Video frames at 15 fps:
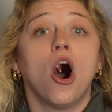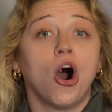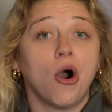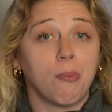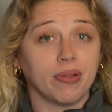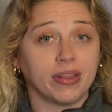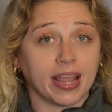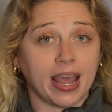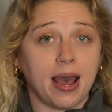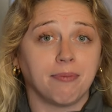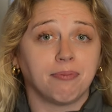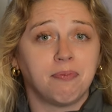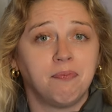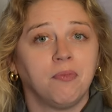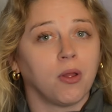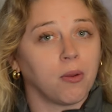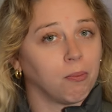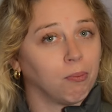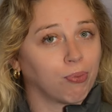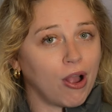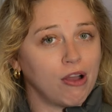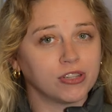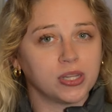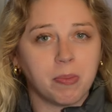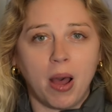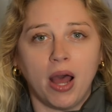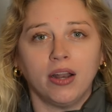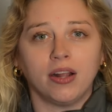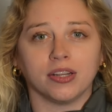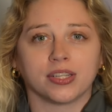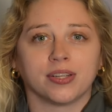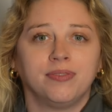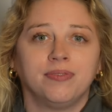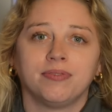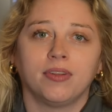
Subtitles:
Open the app, browse the models,